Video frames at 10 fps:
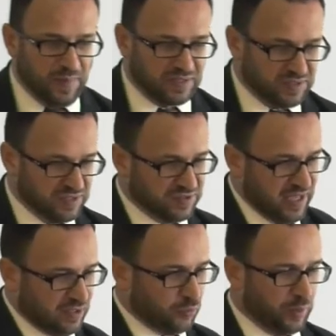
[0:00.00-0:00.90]
mixes
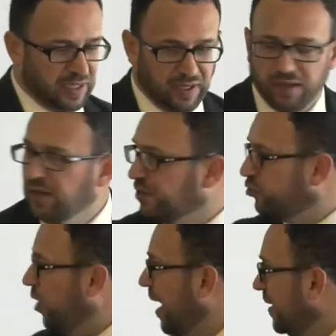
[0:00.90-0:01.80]
that we
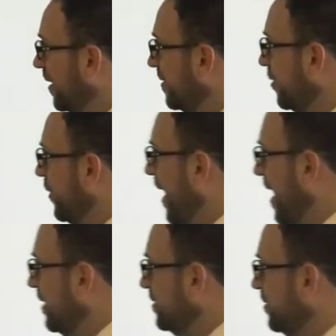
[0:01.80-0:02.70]
tried. And I think we
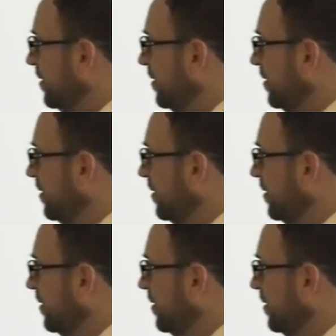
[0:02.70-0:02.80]
had,